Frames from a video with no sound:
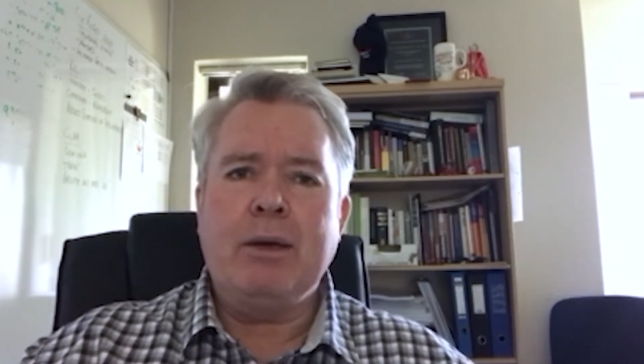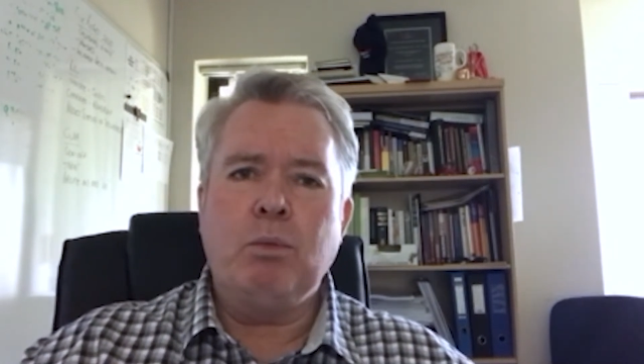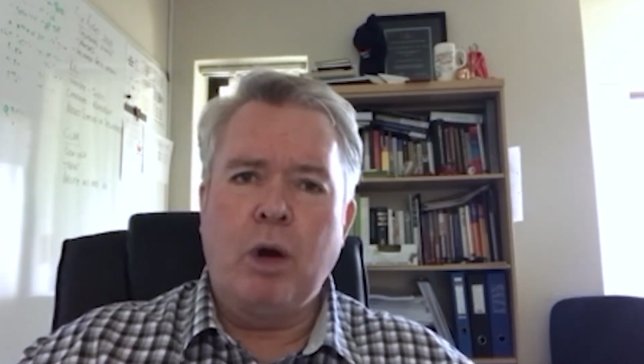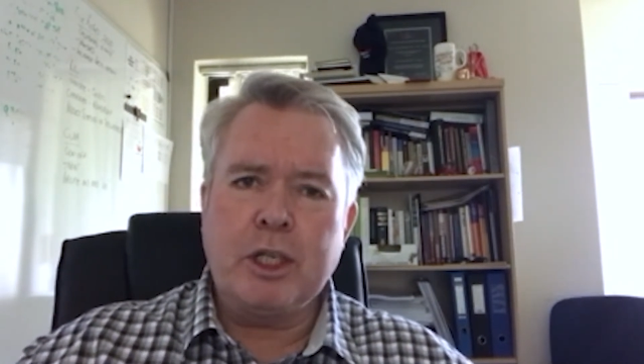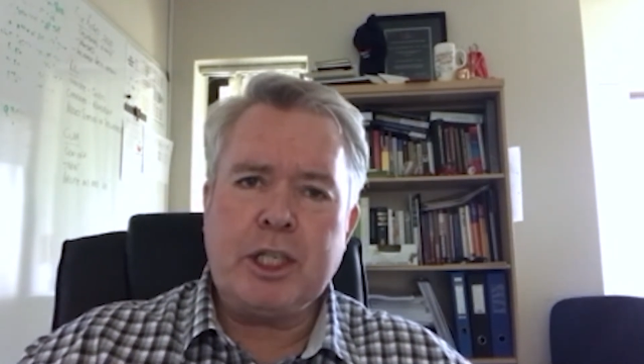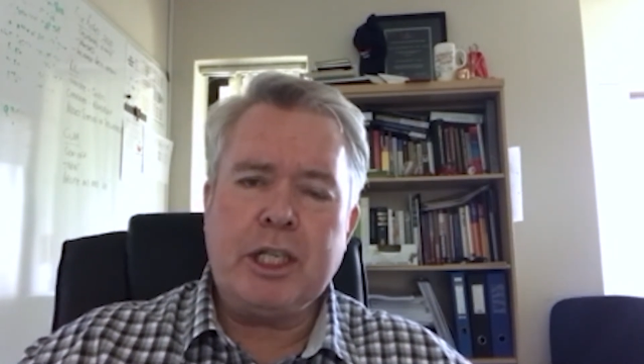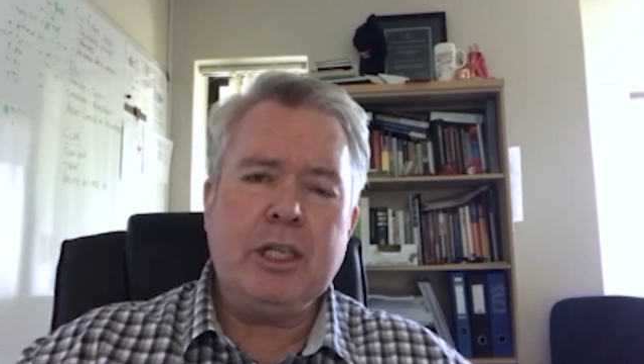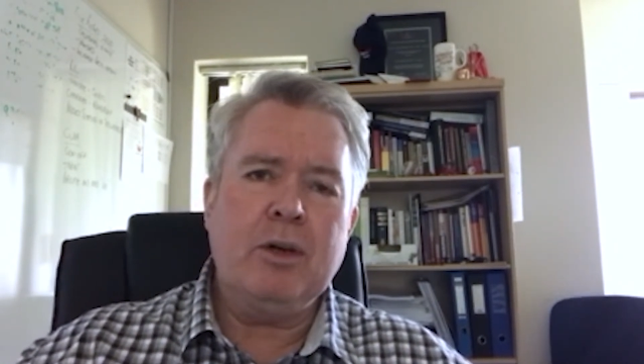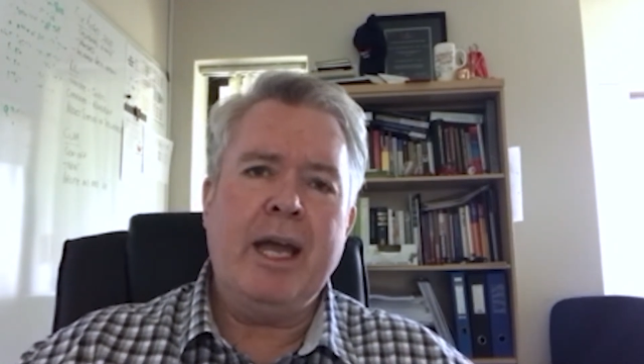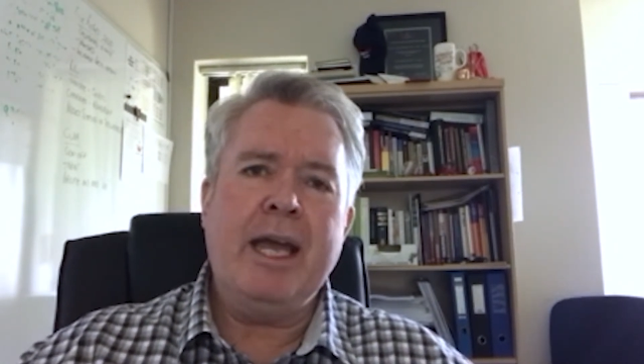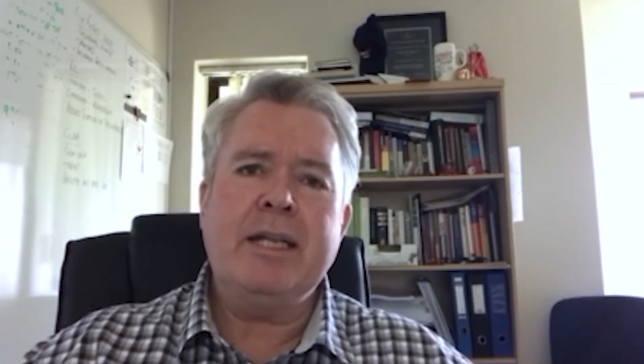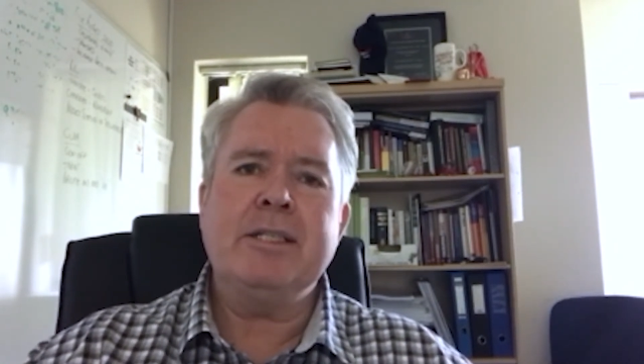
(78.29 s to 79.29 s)
washing your
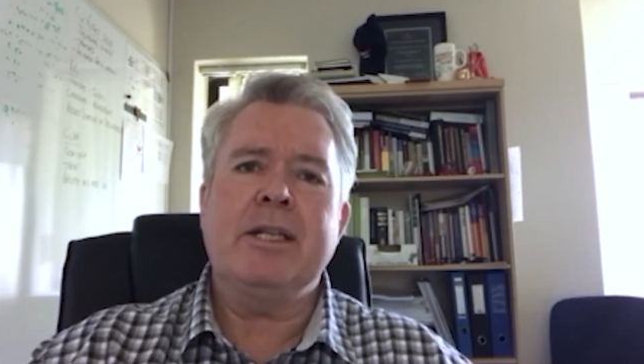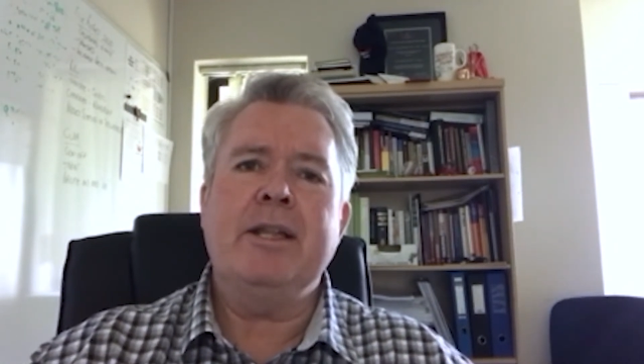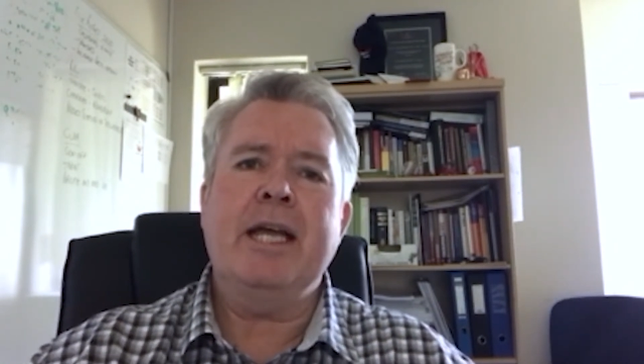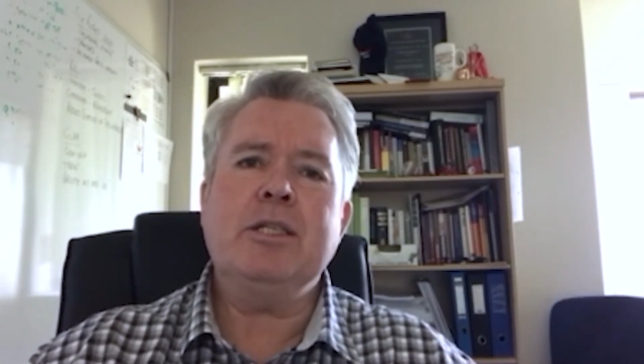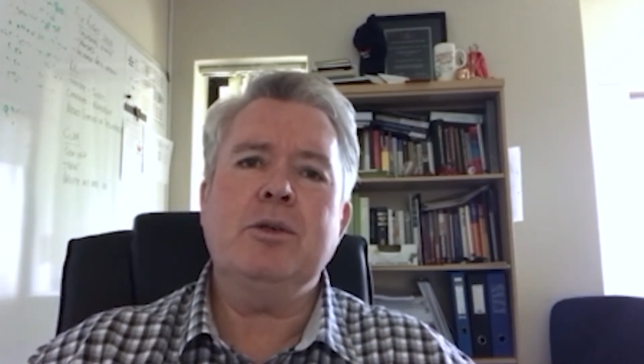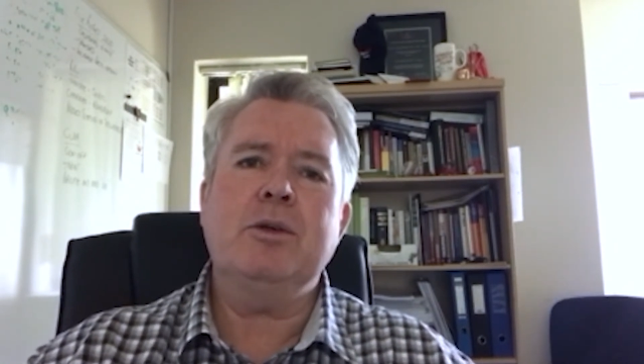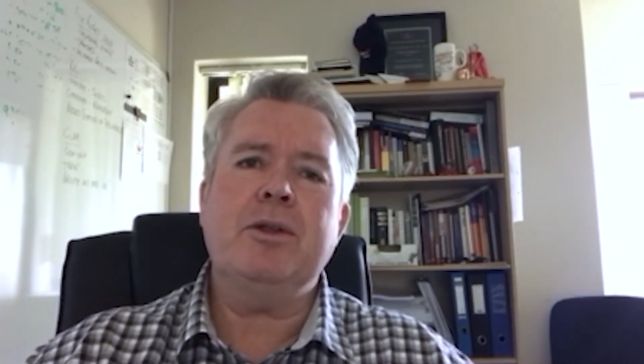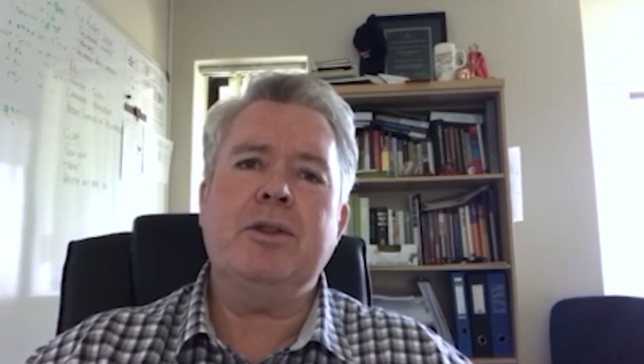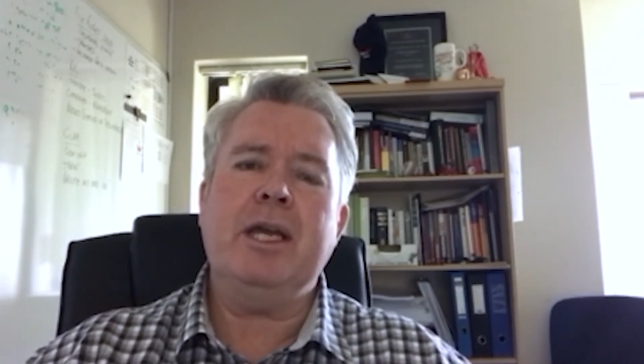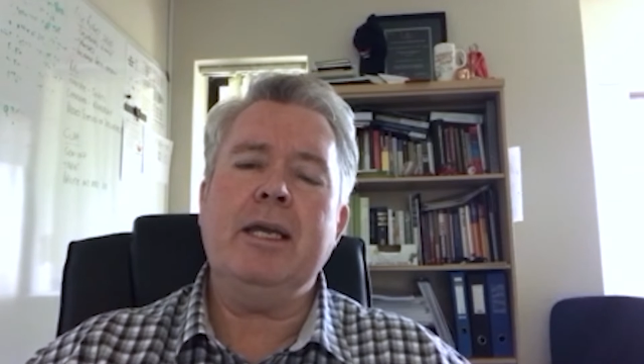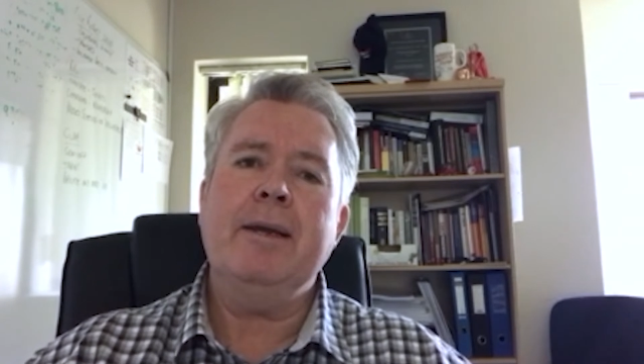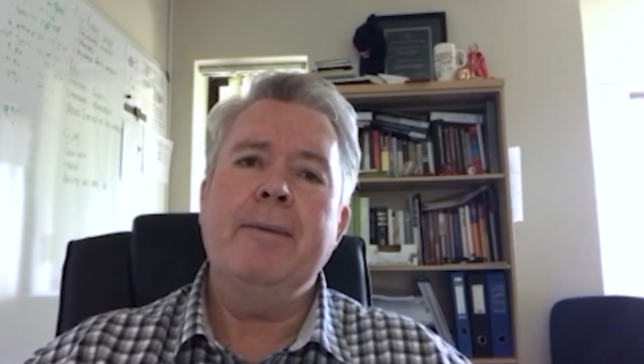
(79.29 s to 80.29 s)
hands and that sort of
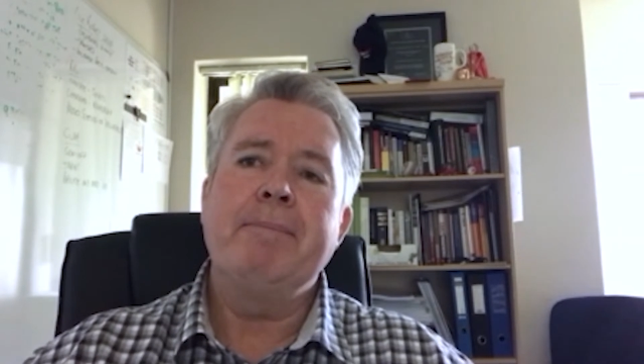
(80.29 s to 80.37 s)
thing.